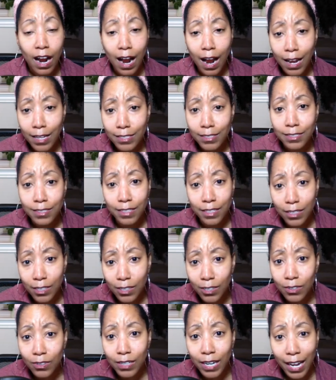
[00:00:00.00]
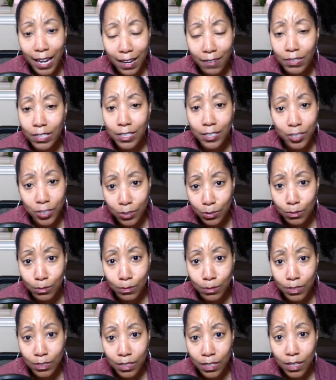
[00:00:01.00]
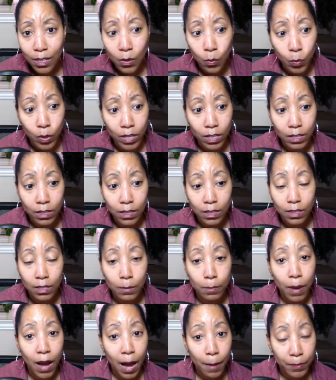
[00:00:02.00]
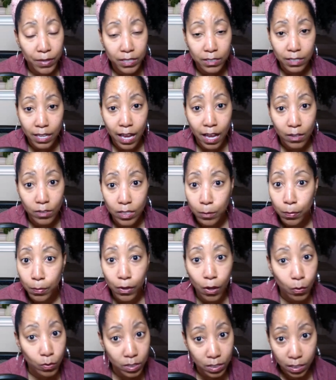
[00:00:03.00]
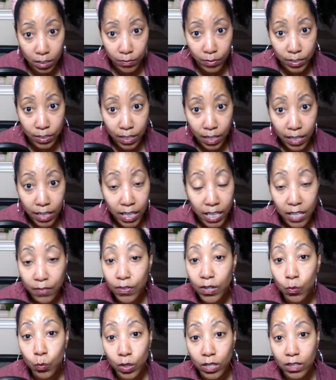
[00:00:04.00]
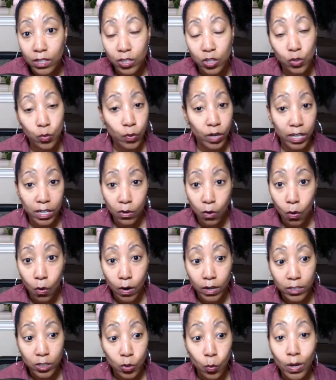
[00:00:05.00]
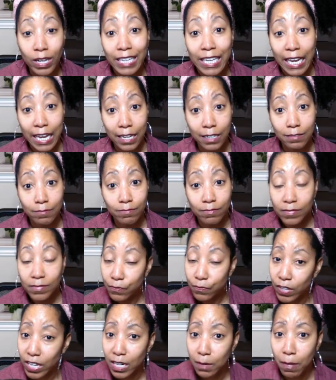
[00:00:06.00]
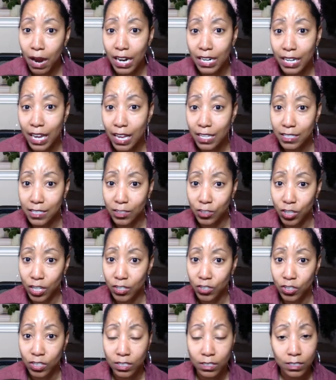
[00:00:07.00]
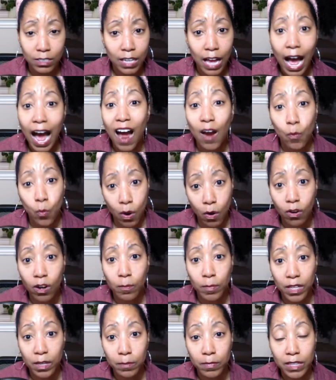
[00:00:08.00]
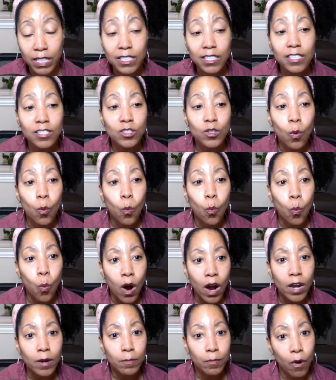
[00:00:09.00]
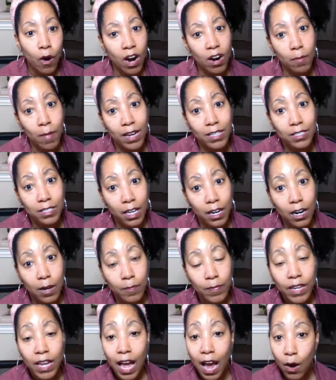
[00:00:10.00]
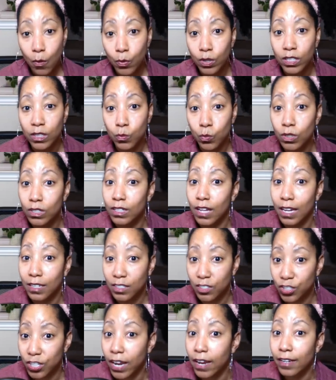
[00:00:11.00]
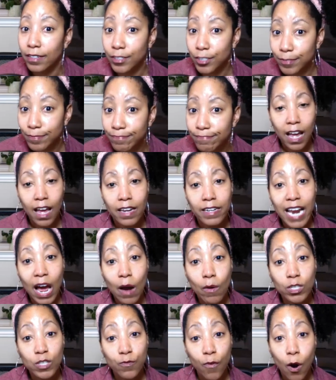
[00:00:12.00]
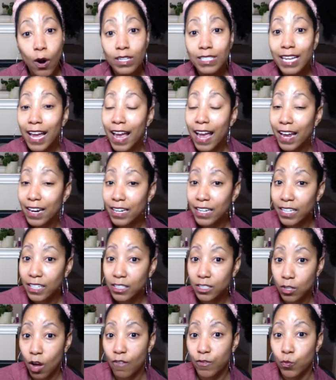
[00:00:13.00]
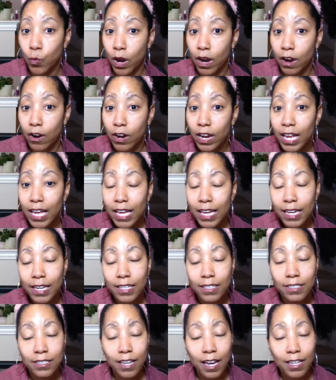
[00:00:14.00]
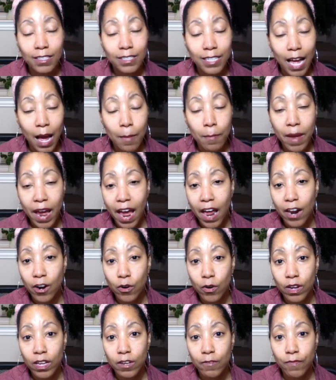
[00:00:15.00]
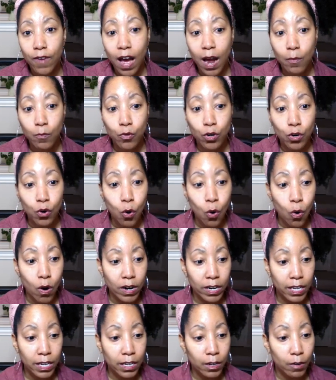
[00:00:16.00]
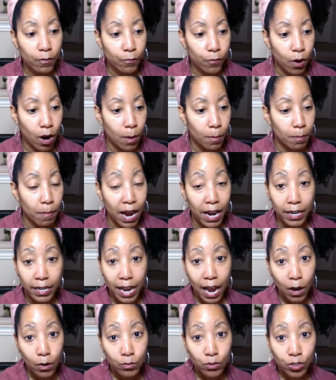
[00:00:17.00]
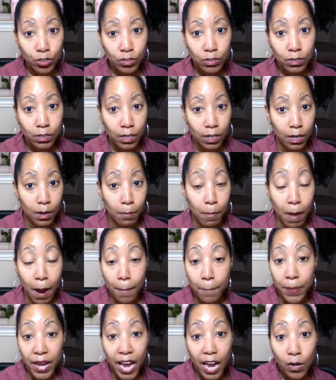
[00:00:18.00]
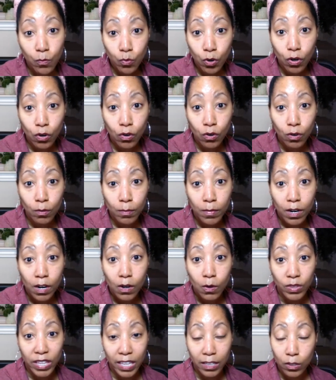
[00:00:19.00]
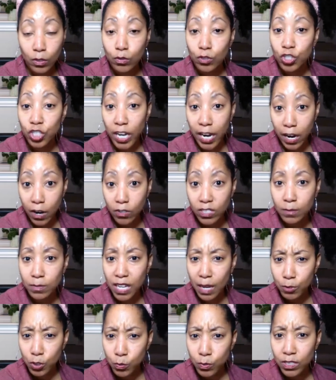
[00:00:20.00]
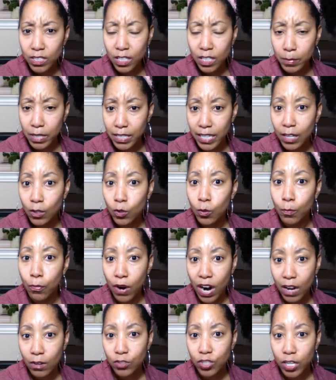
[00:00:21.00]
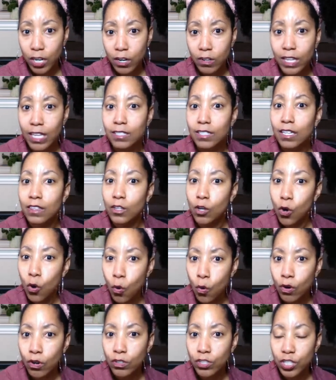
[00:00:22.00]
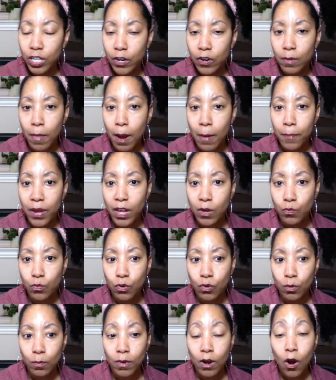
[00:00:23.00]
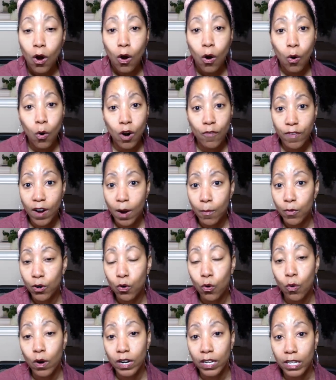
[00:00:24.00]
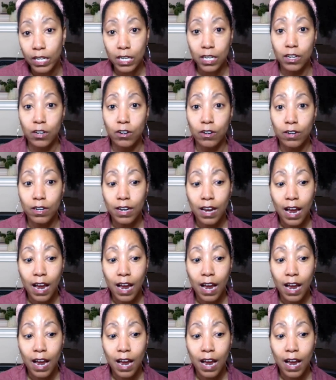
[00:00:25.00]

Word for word: I still have issues with the popping sounds, the plosives, even with the screen on. So again, if anybody has suggestions, I welcome them. This is the one part of my setup I really would like to change. Now, as far as editing software, it does not matter if I'm recording from my couch, my bedroom, that little chair. Sometimes you would see me in that little brown chair. That's like the corner chair in my bedroom, or if I'm recording here.